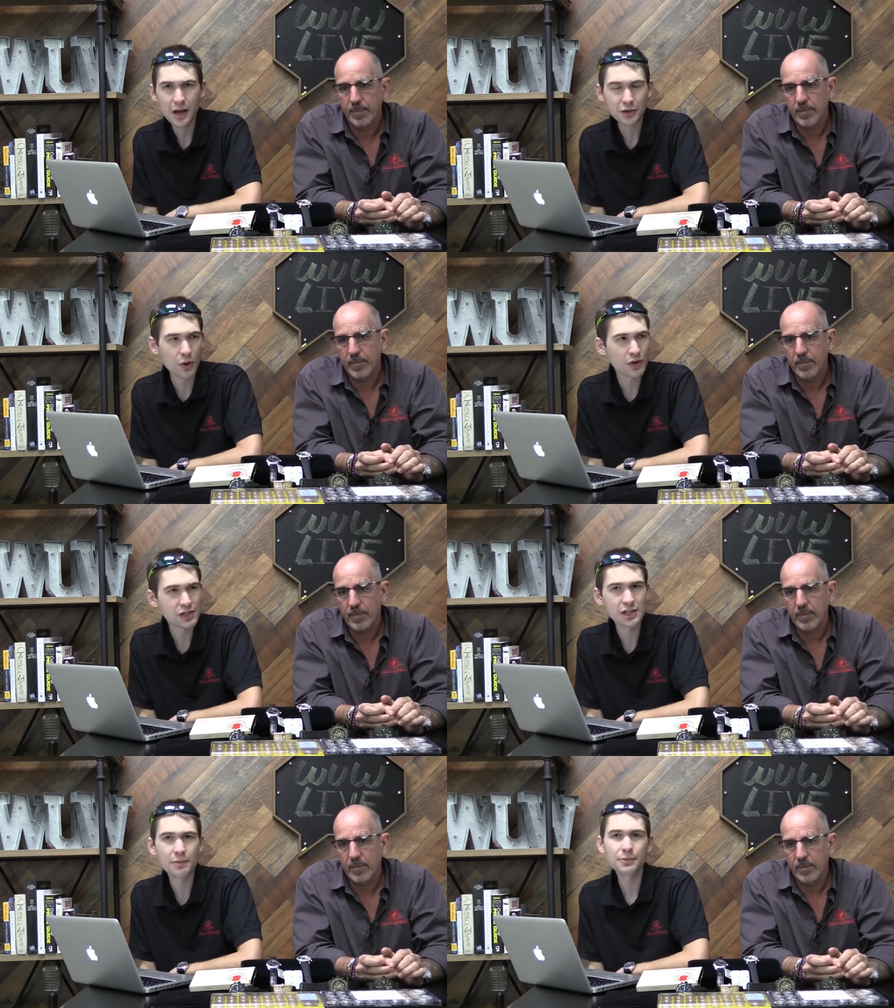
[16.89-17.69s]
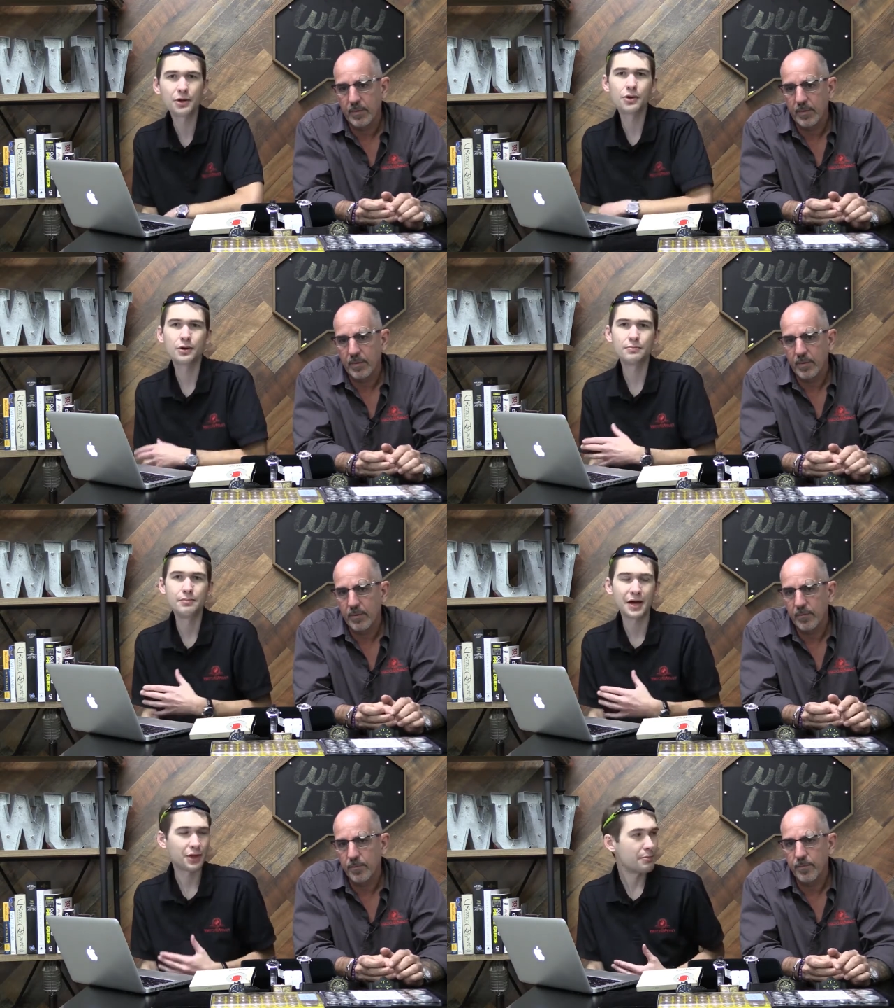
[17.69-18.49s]
Speaker 1: There are some that are,
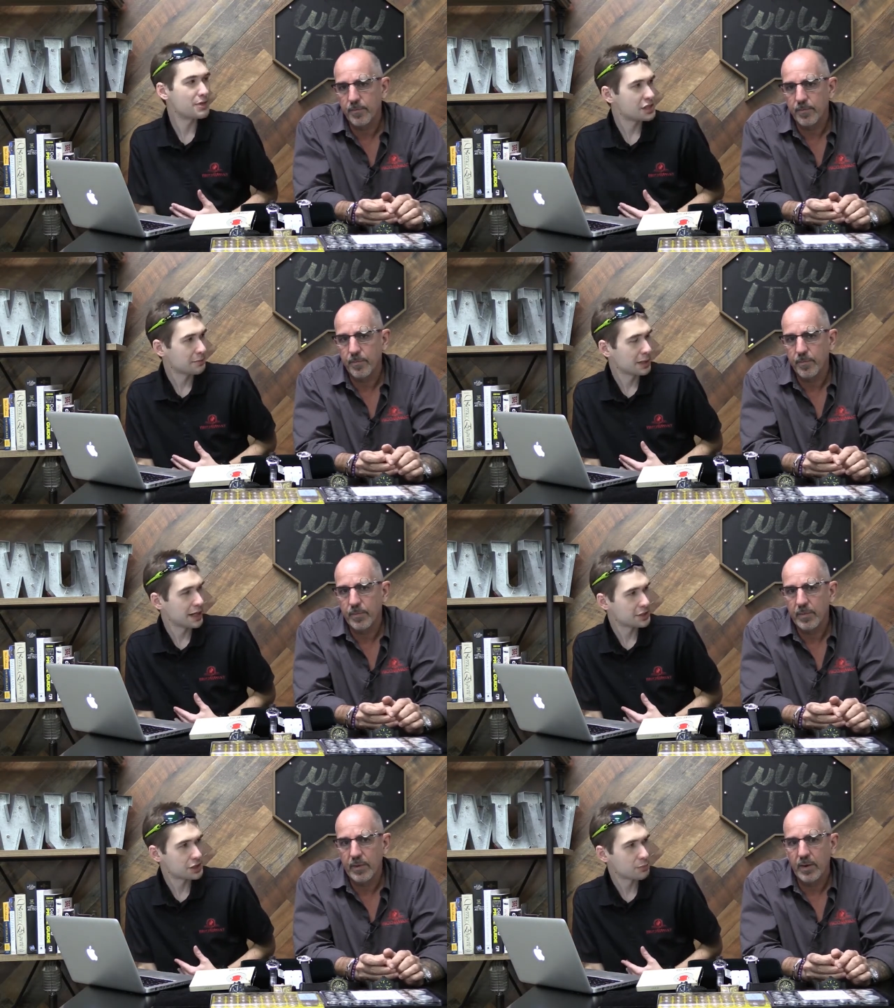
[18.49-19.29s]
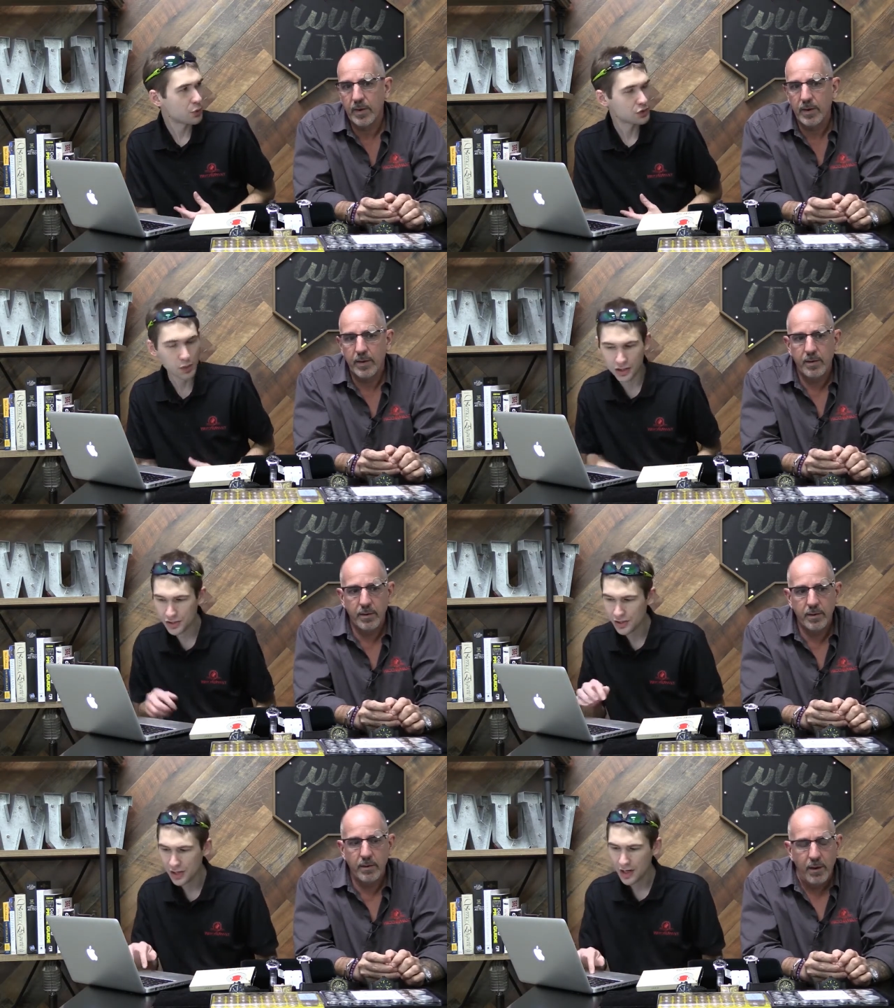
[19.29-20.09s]
I think, misapplied in sports watches,